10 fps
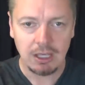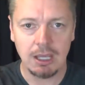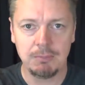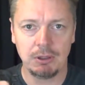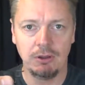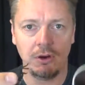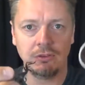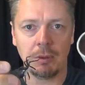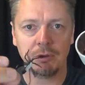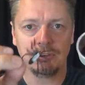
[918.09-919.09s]
and put a
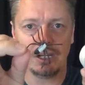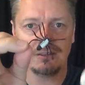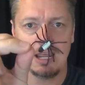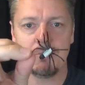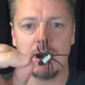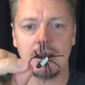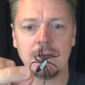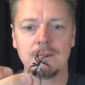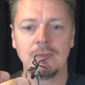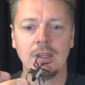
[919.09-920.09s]
little double stick tape on it,